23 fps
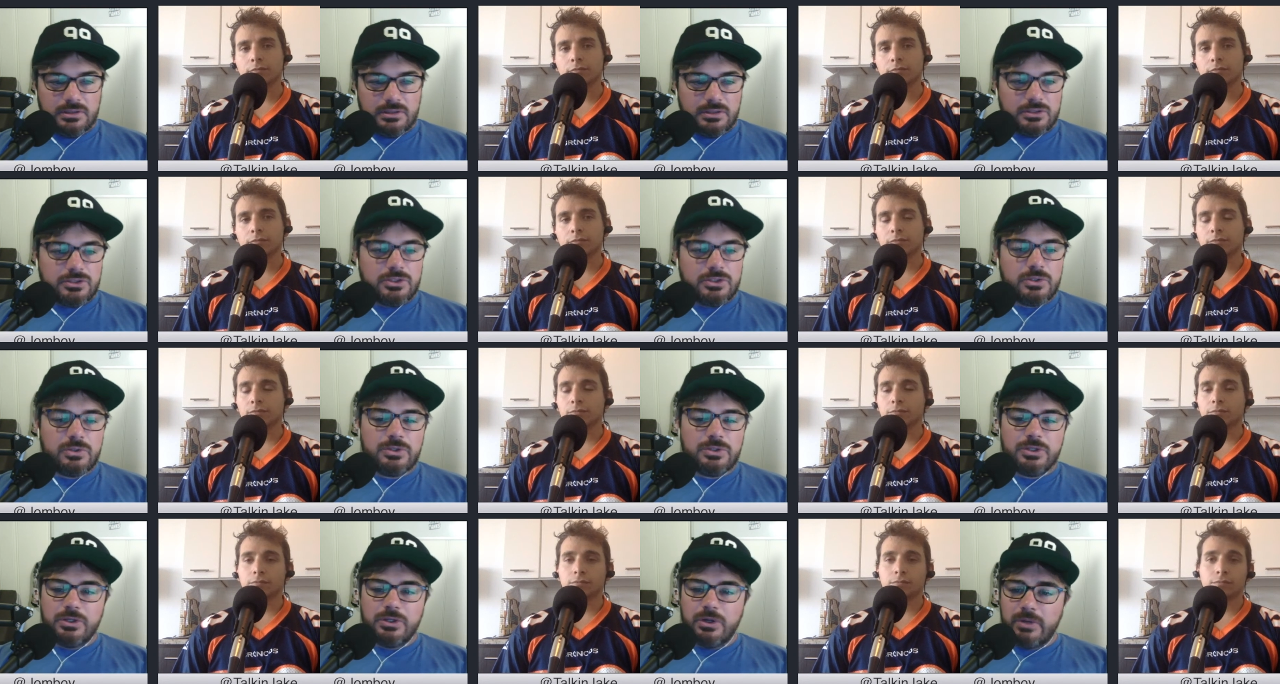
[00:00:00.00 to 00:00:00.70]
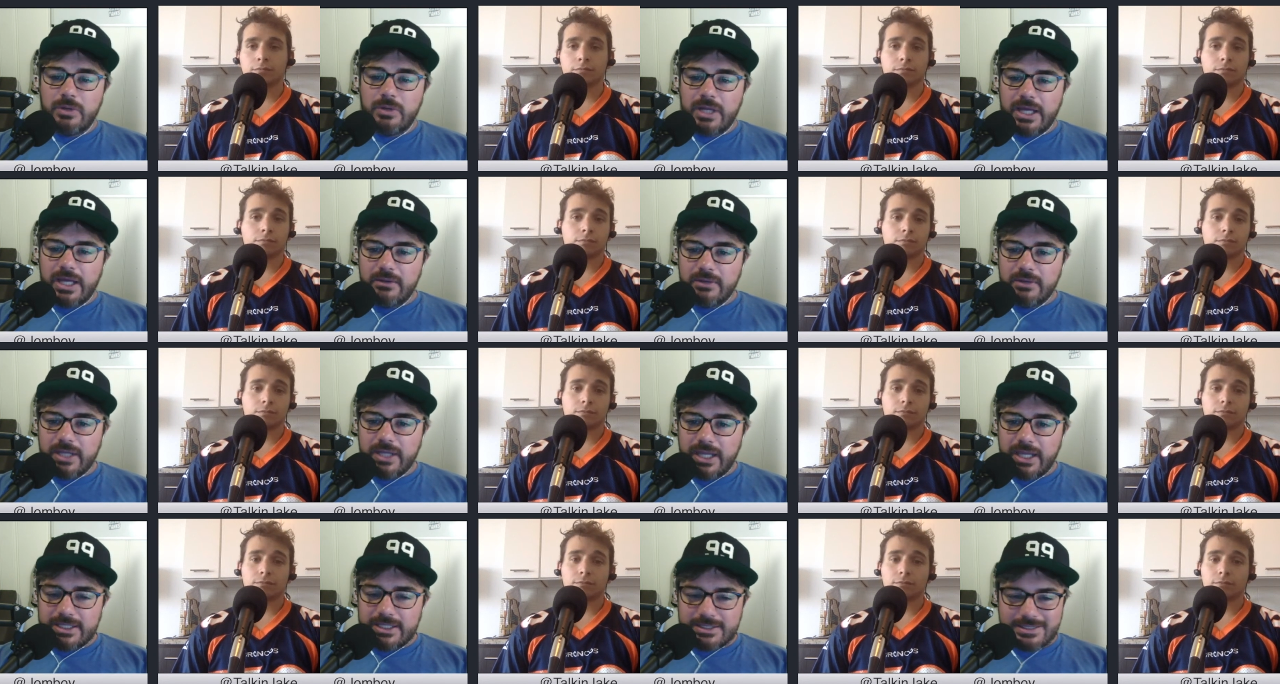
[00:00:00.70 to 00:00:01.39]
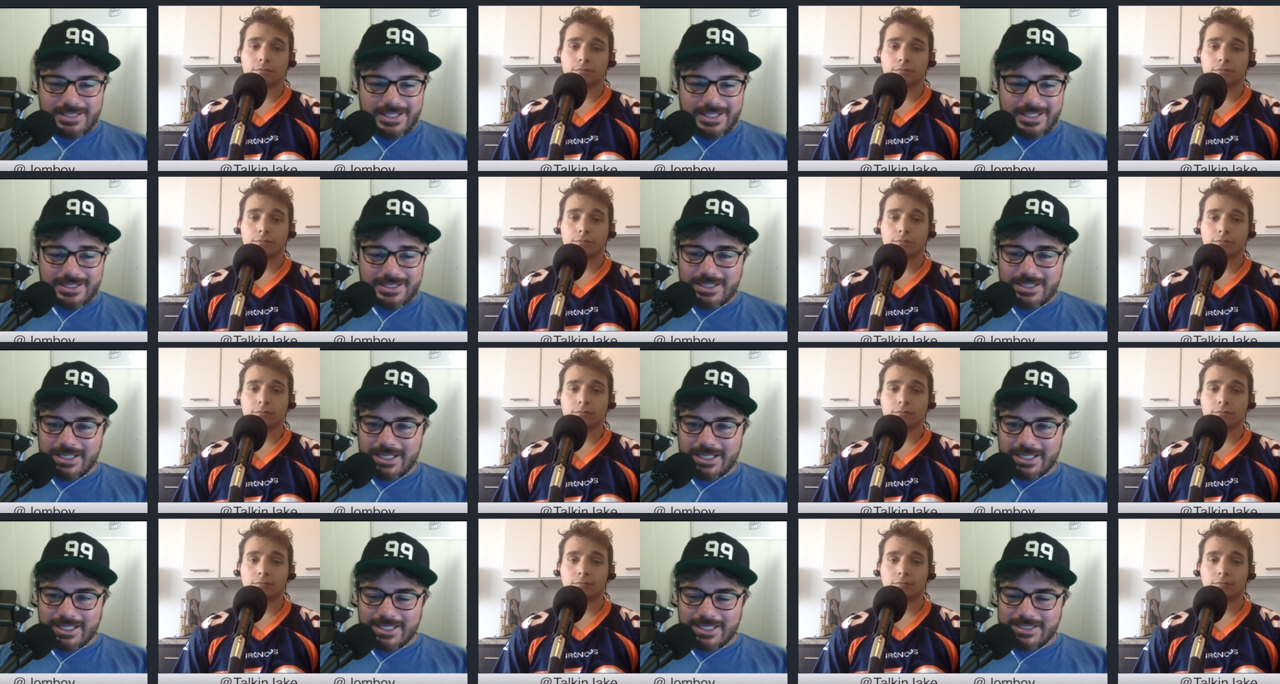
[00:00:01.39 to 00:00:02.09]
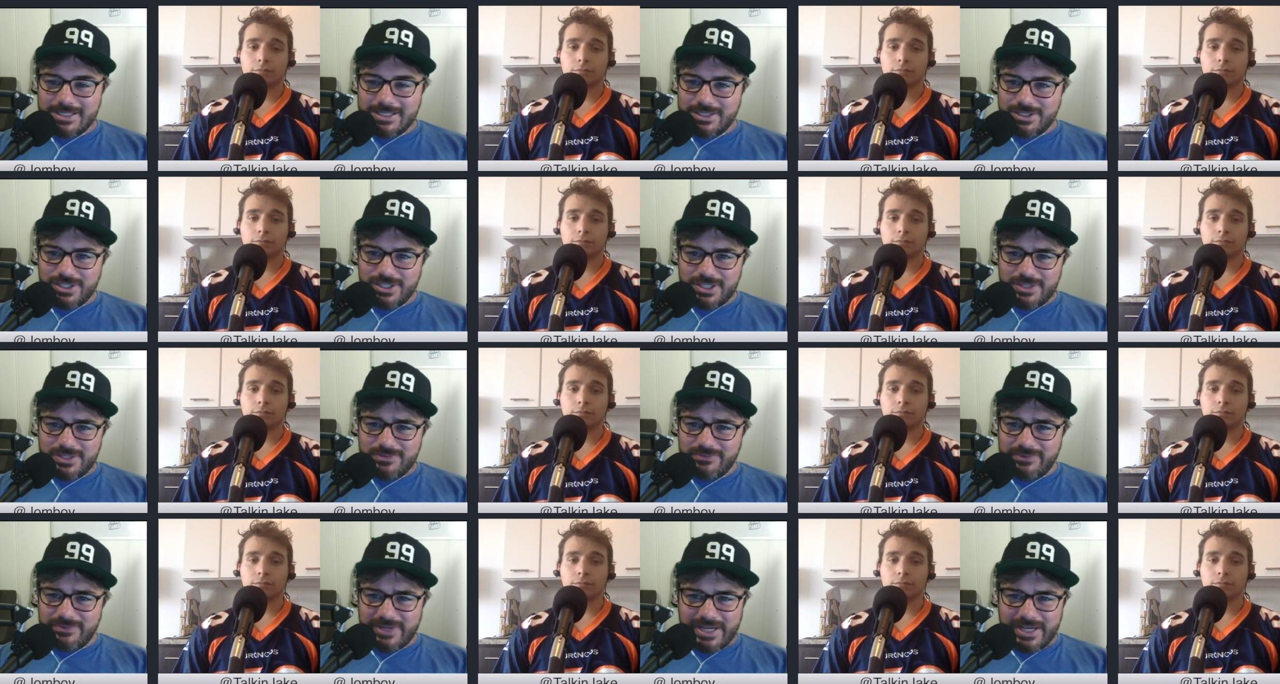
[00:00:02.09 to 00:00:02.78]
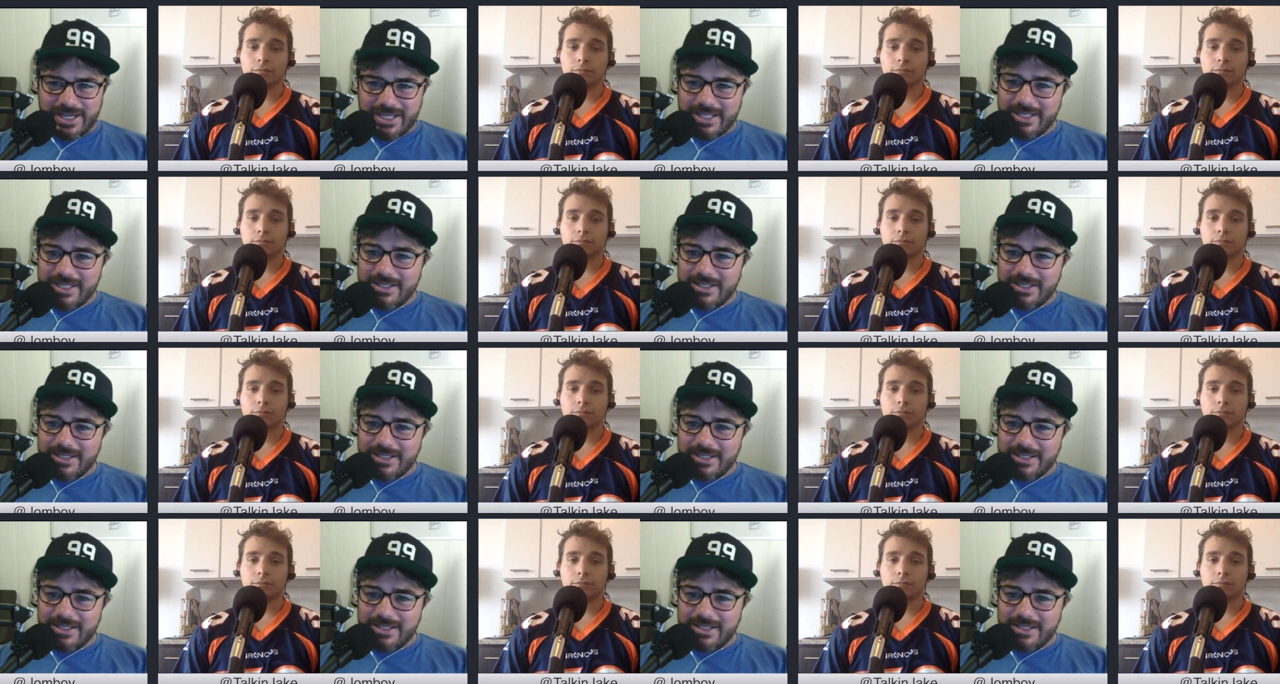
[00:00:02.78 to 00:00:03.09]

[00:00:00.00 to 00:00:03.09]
Speaker 1: Dude, you know what I don't get? TikTok. Is it just Vine?